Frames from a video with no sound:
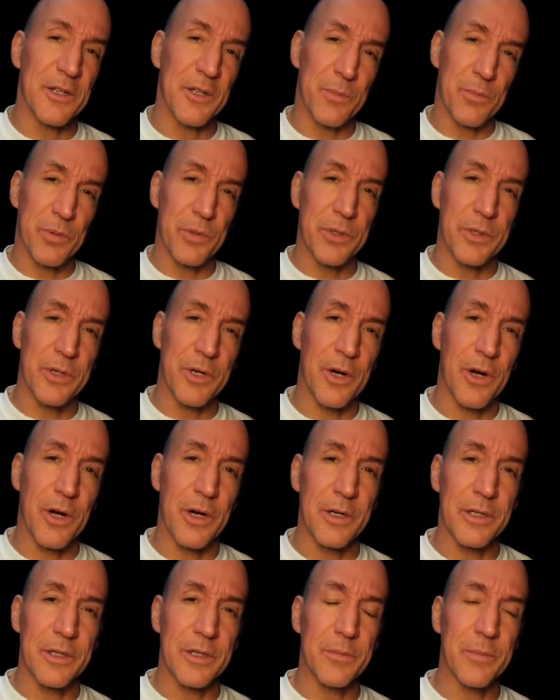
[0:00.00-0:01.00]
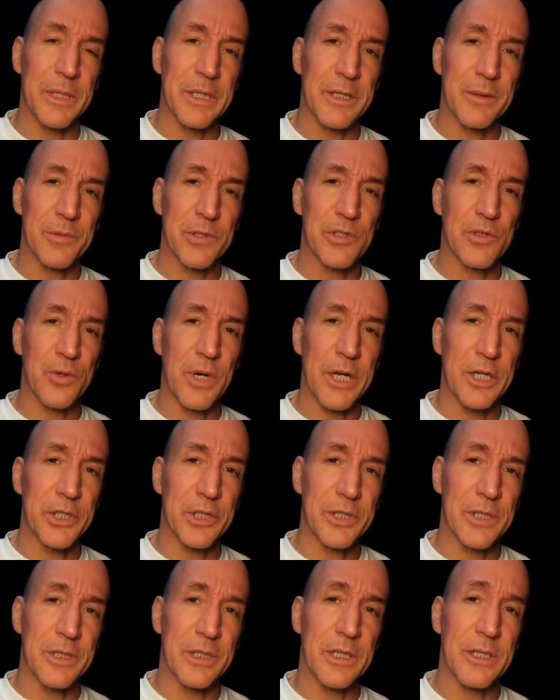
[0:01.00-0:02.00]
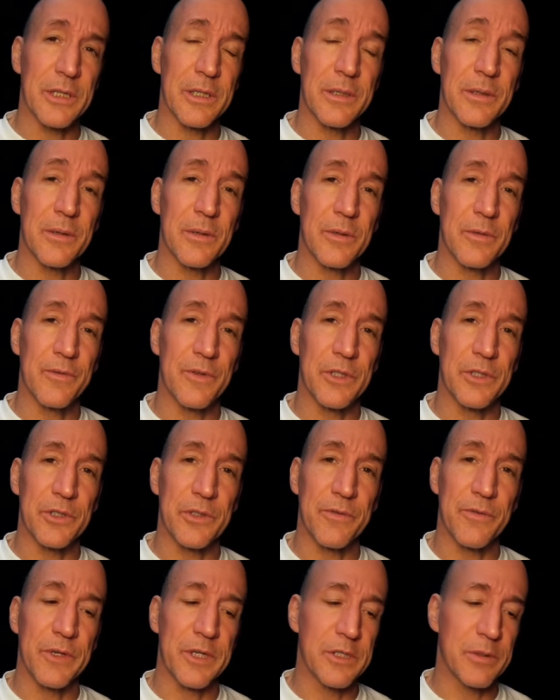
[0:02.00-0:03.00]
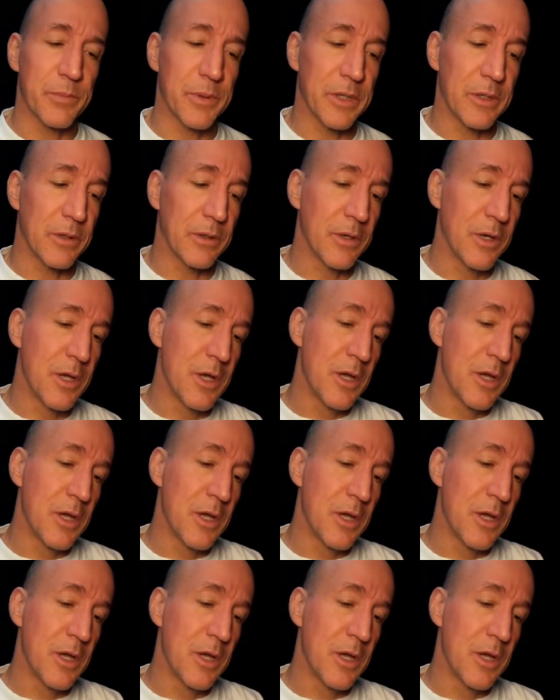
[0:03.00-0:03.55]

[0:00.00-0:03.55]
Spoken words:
You pull it hard and it becomes stretched, and then it fits your face better.